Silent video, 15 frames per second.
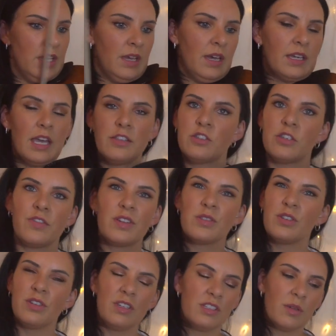Again, so
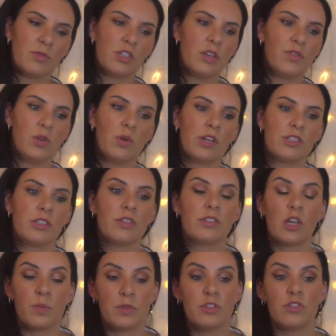it's up to you if you want to do those
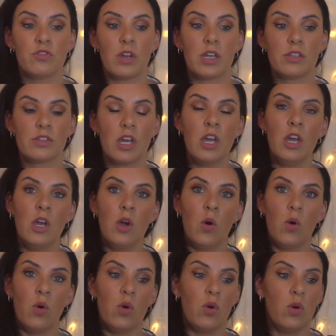open strings
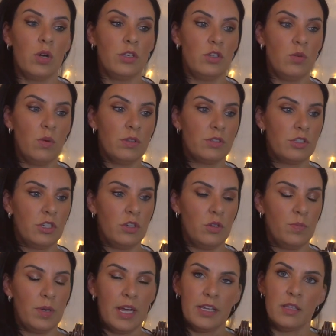or you want
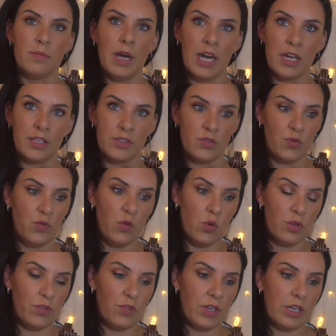to play them as
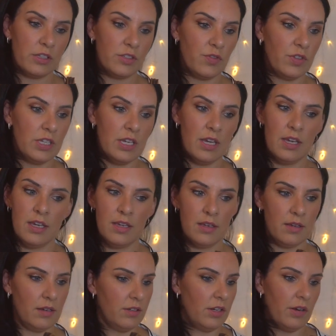fourth fingers for the
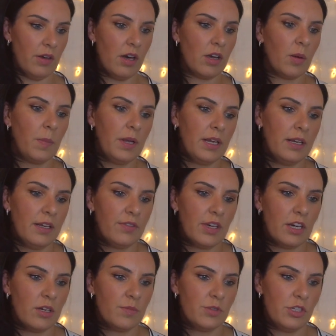E. You know, I'll completely leave
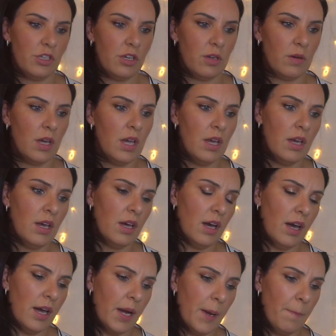that up to you.
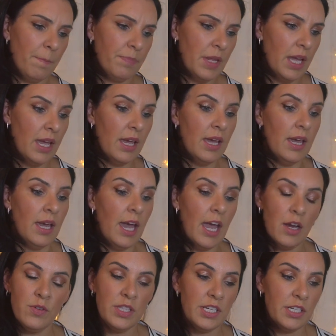
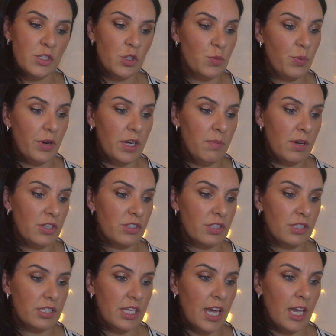Everything is just pretty much
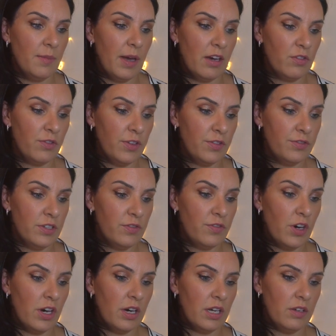the same at
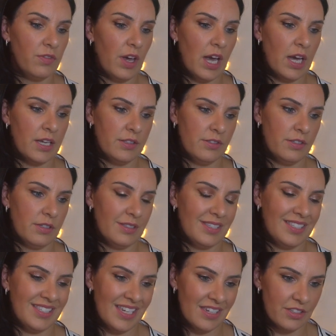55 and
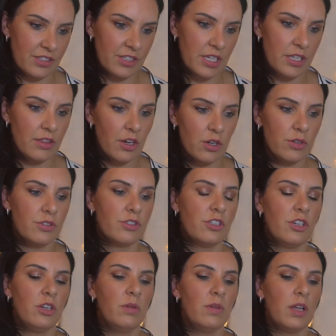60. Those
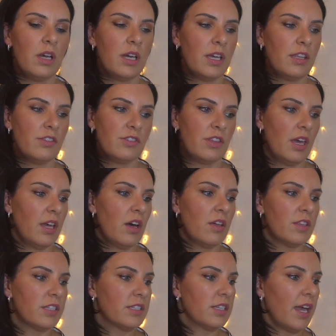two lines, they are
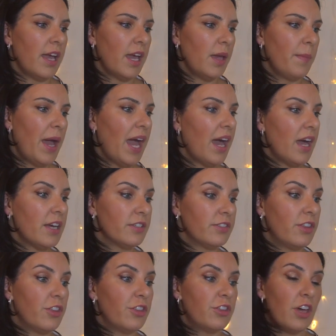the same as
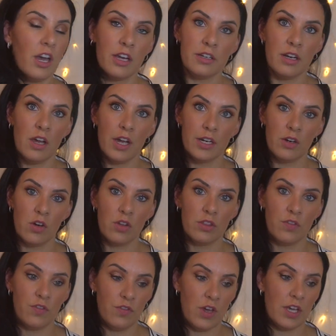the third line on
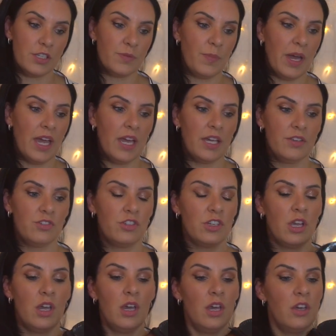the first
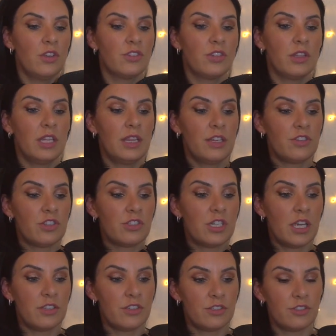page. So then that just
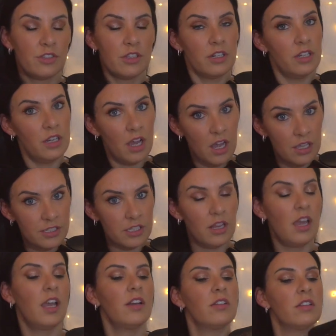takes us to the last
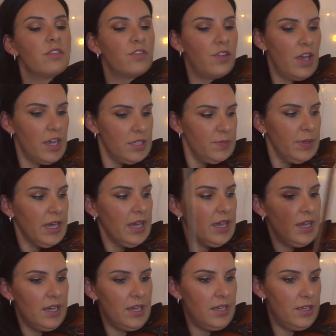line on the first
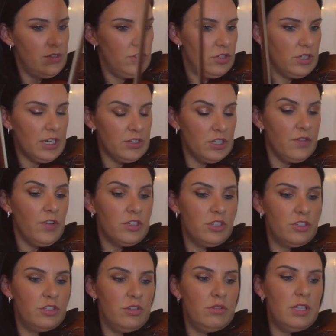page. Actually, if I
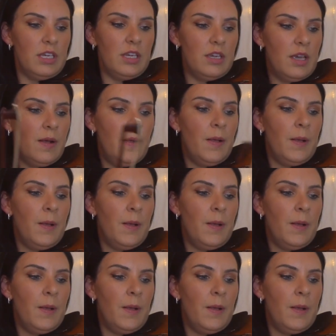just do the